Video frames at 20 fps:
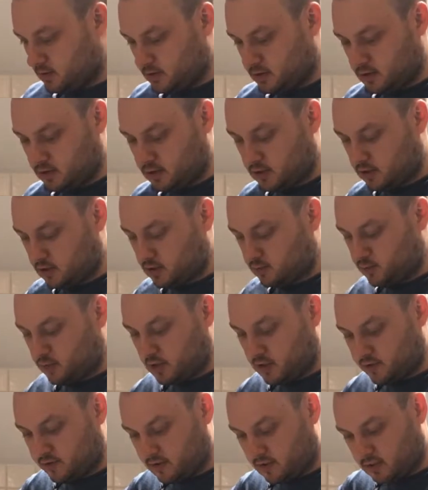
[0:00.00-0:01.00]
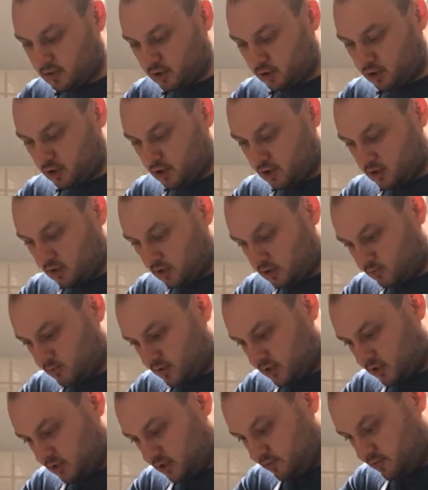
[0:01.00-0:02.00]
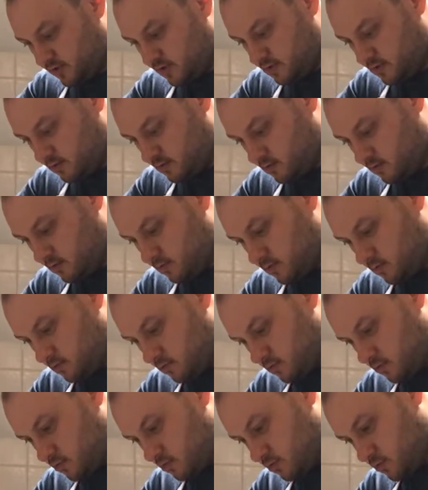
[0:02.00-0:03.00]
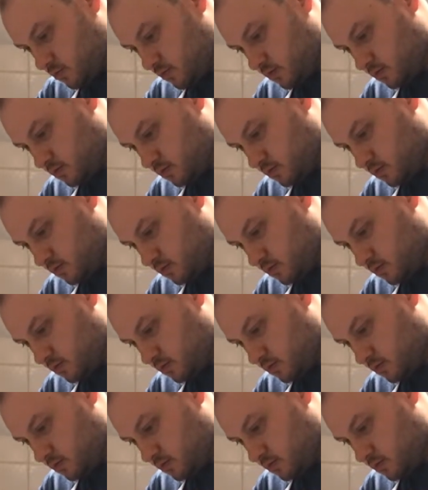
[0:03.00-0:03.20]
just pour all this chocolate mixture in. Ooh,